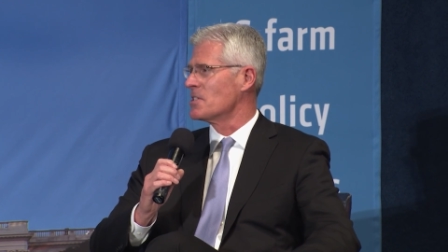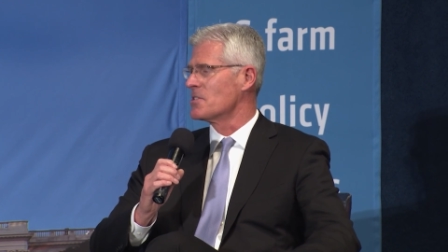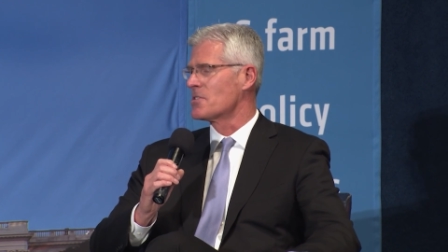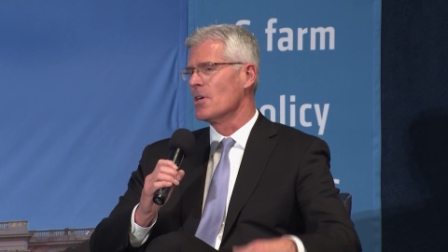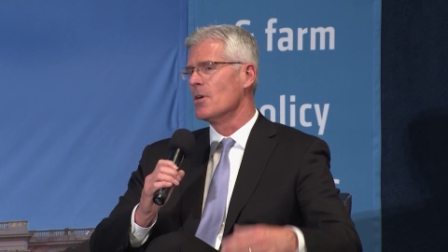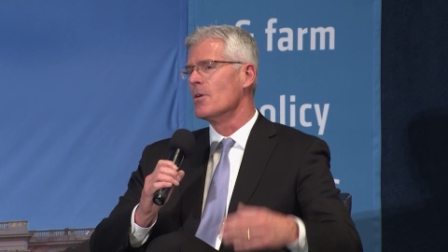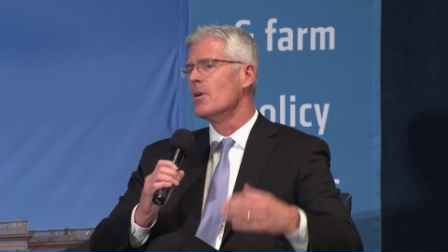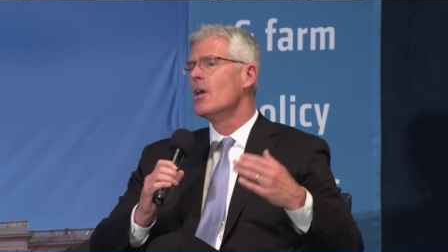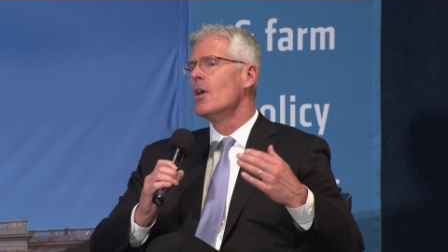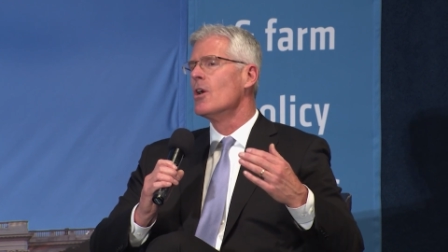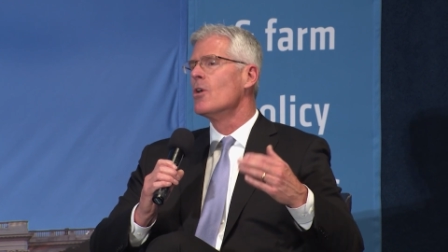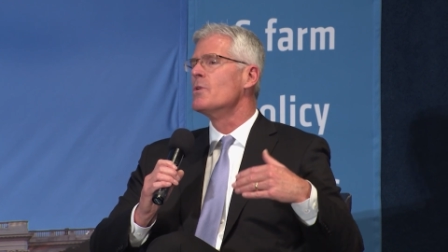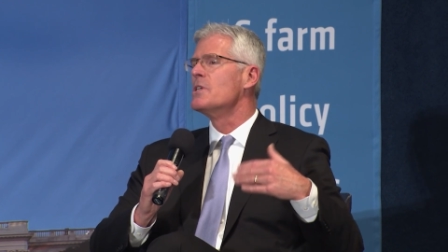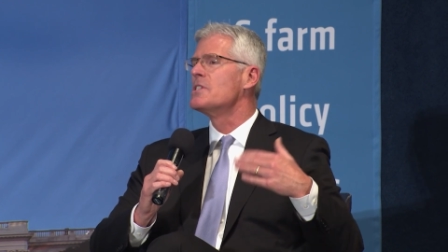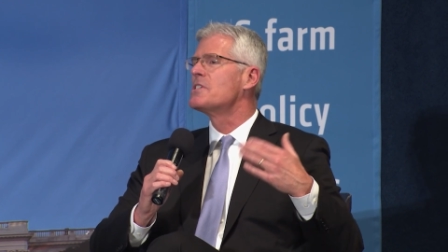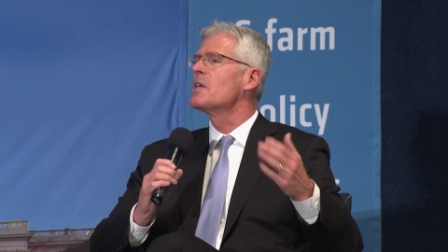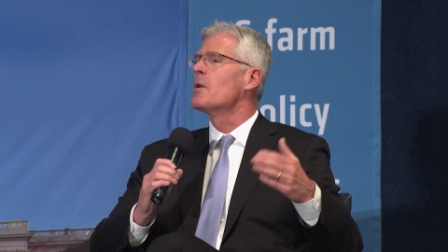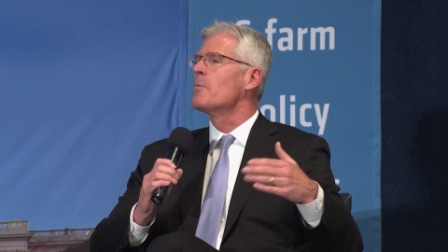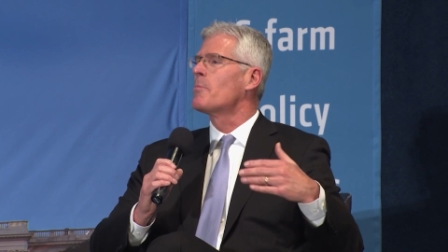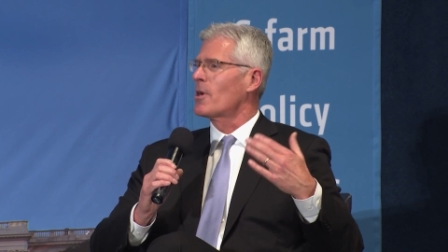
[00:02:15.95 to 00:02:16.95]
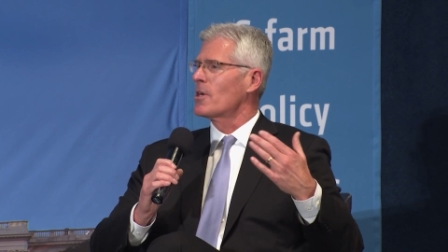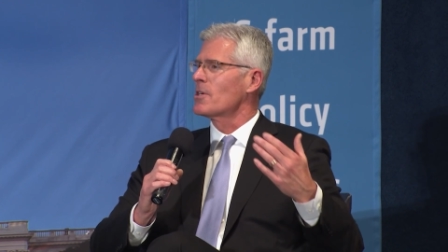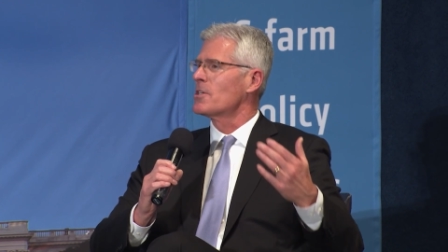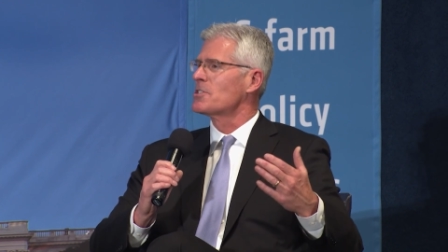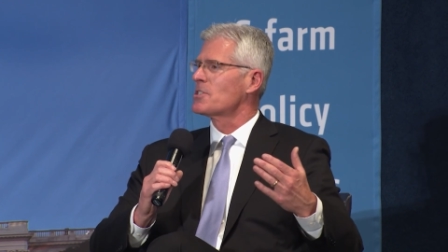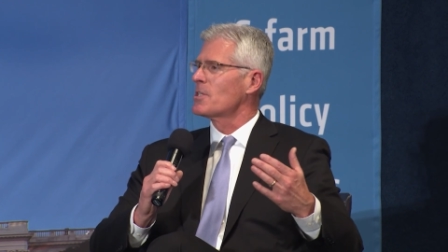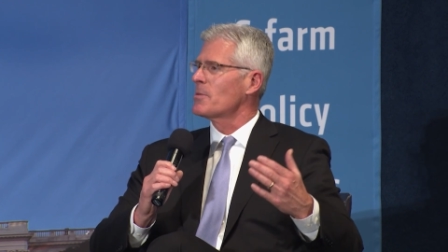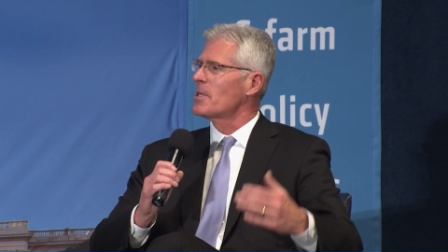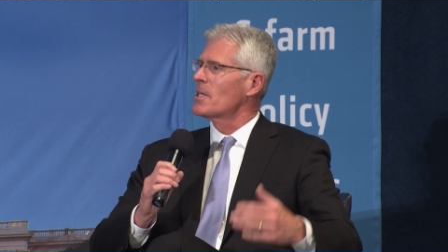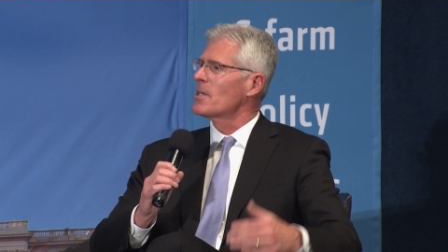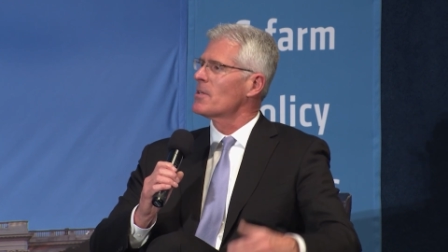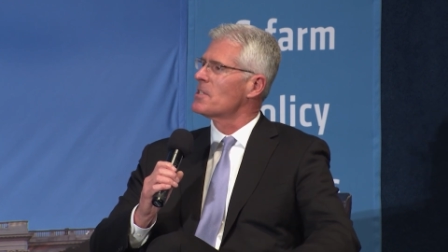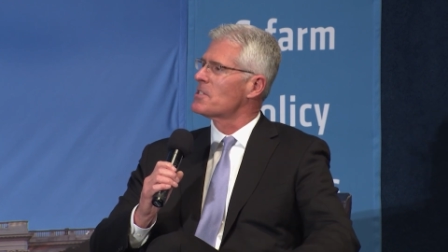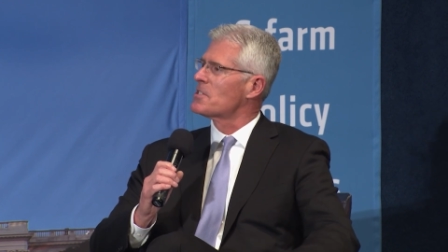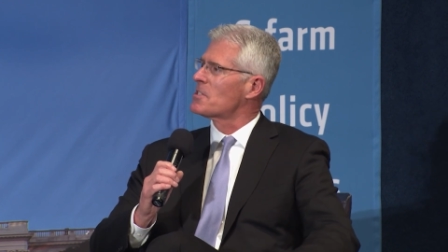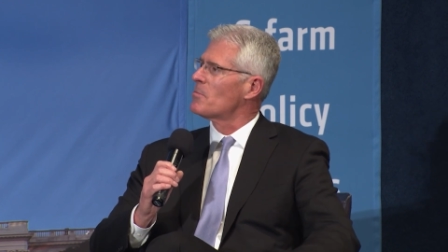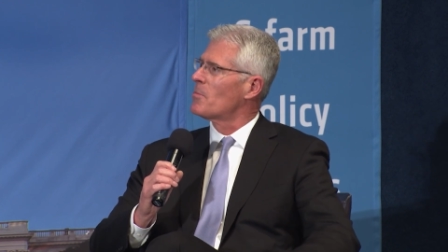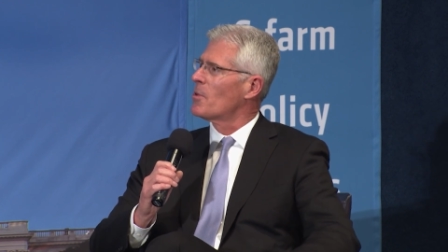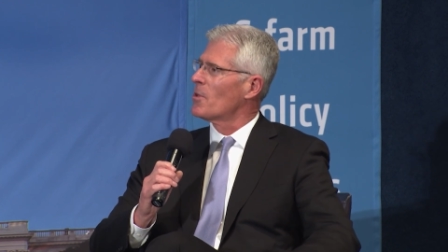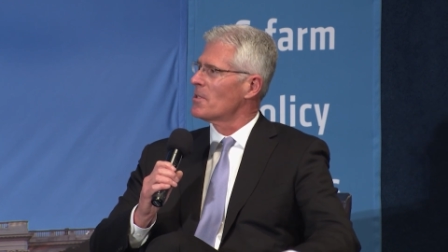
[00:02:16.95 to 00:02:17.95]
So we see a partnership here that's
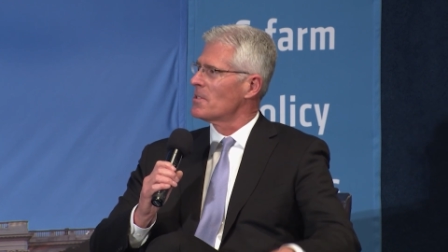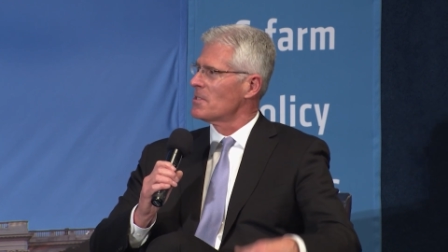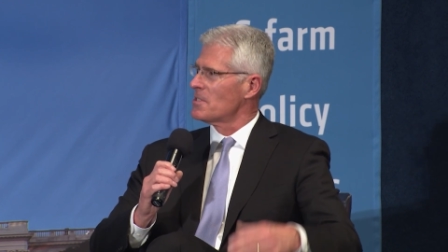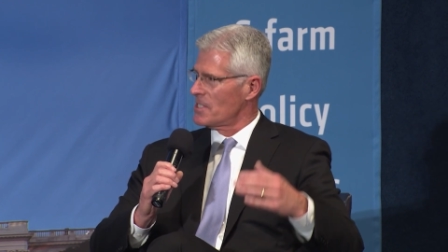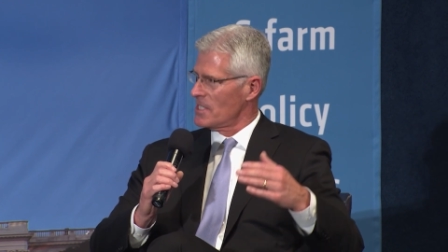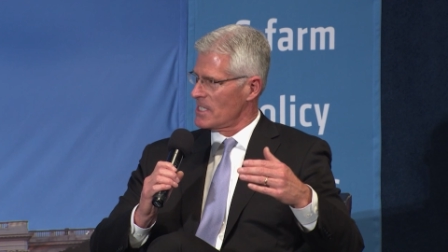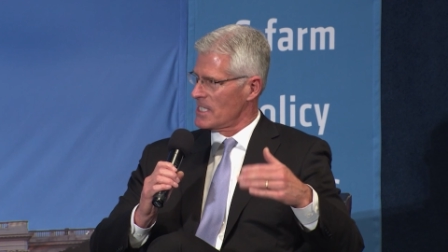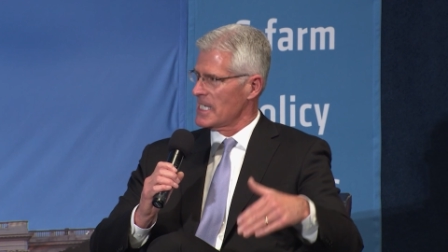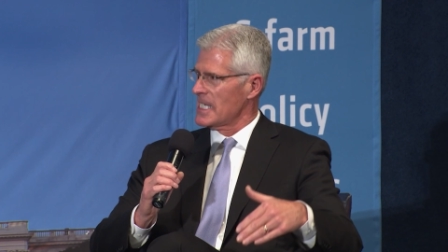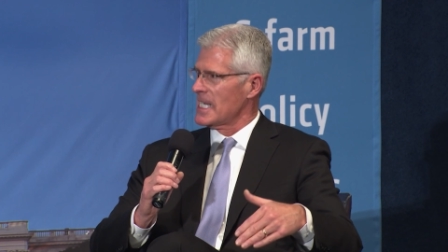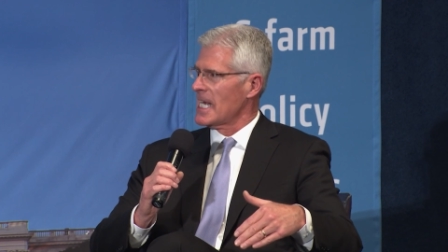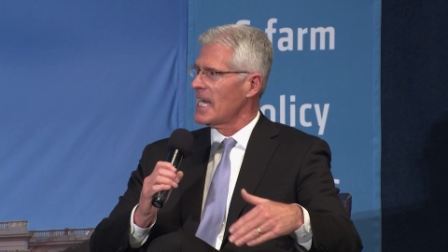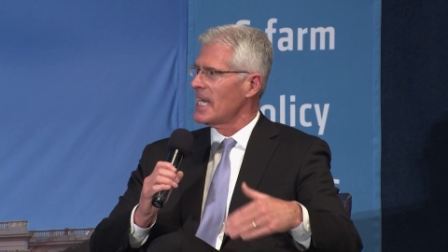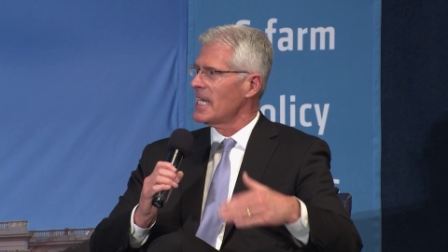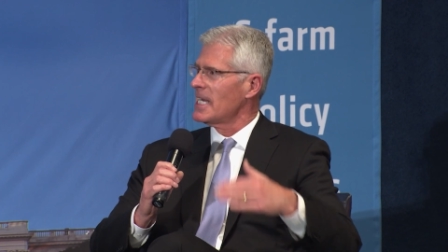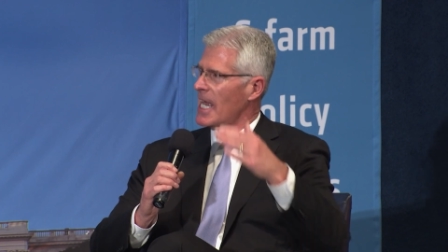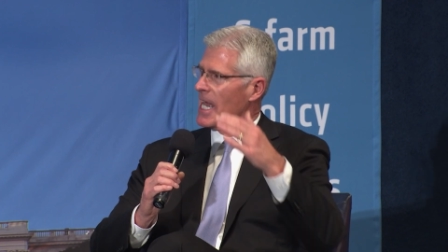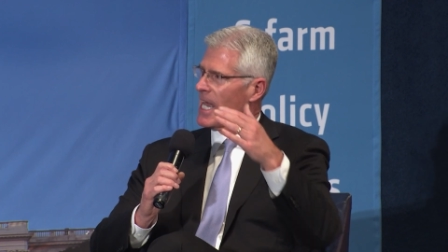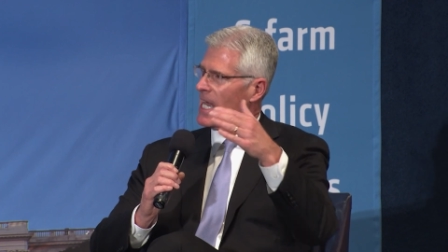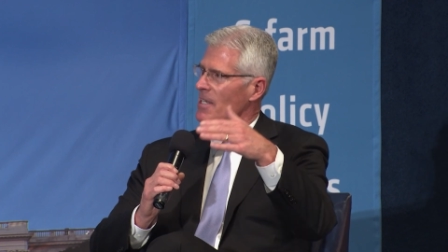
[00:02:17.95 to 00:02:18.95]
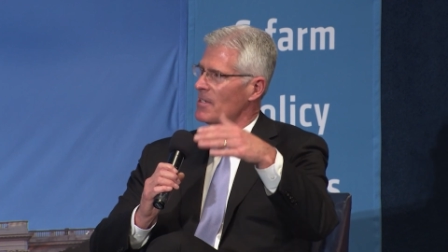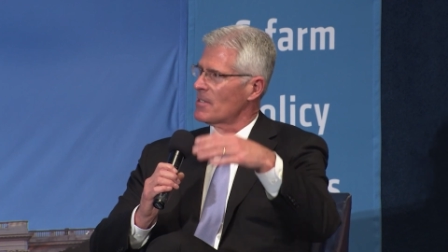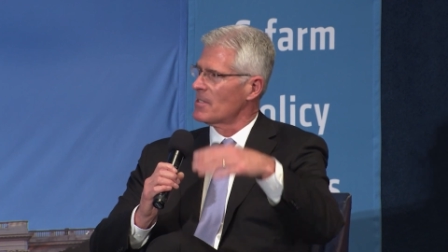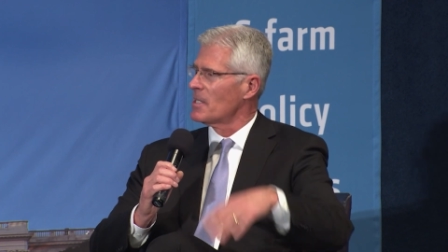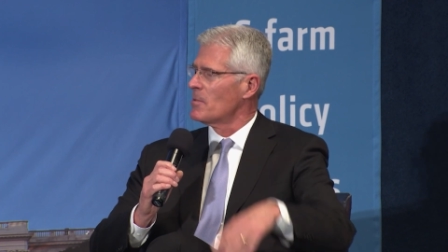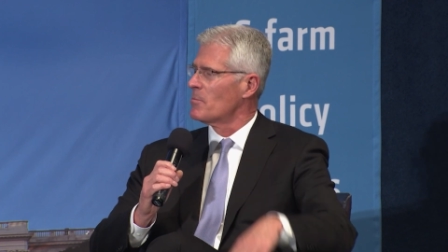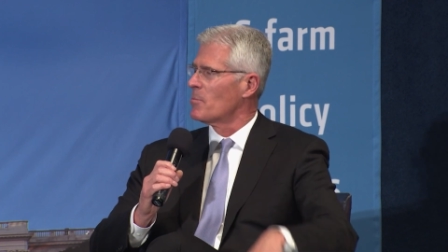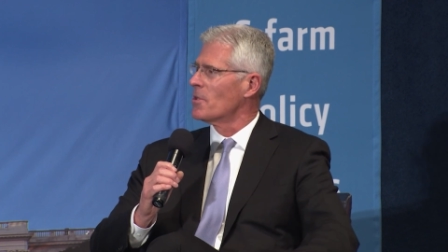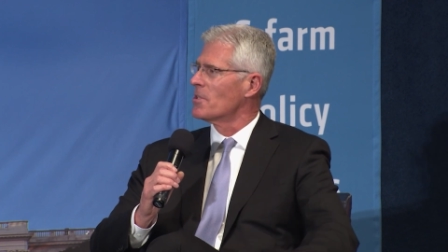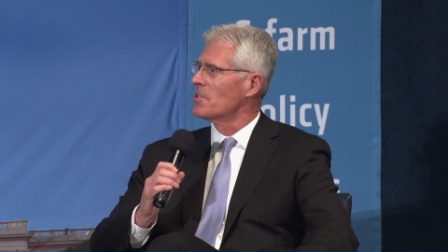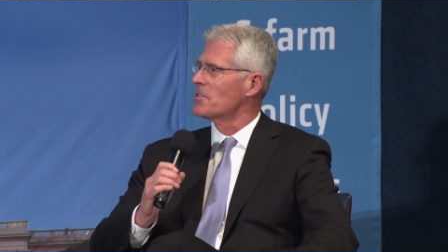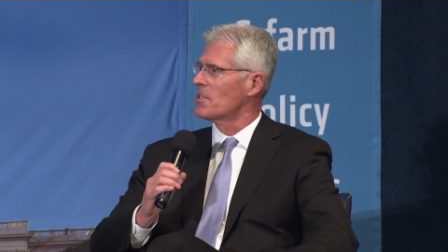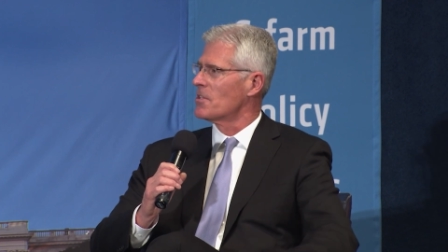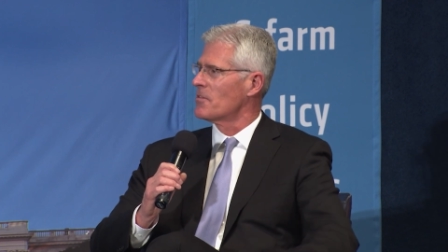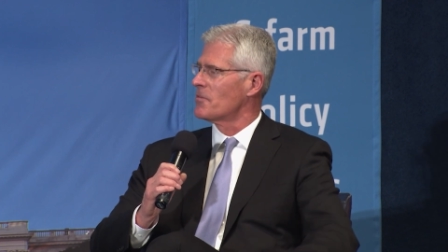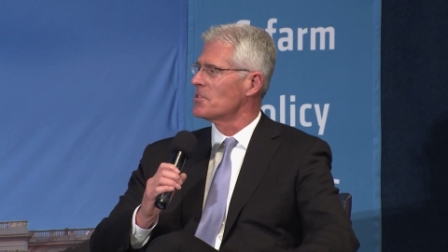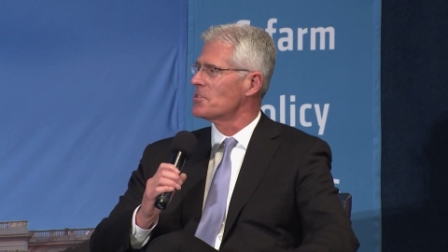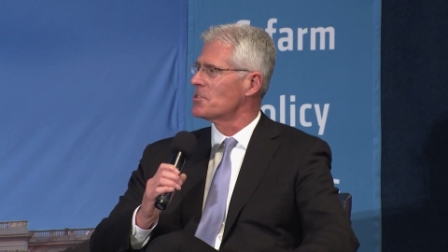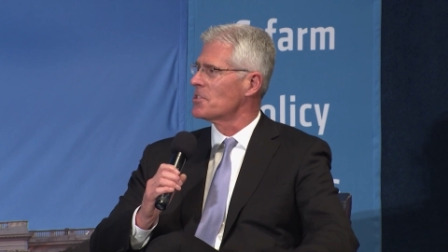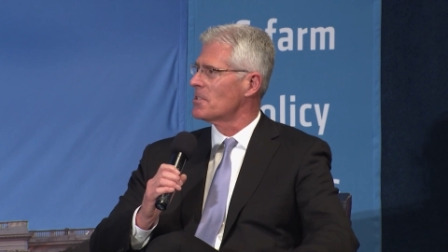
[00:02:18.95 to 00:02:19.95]
important to today and important to the
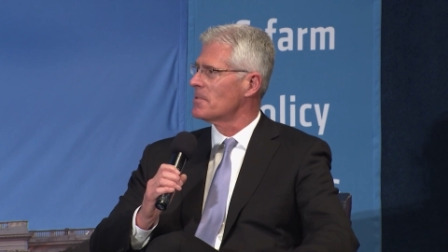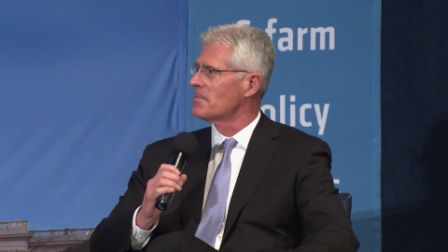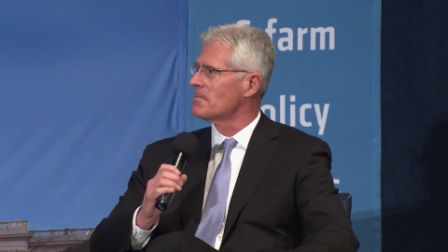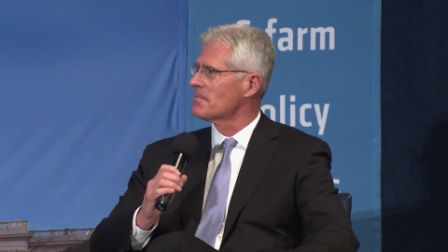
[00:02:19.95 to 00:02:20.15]
future.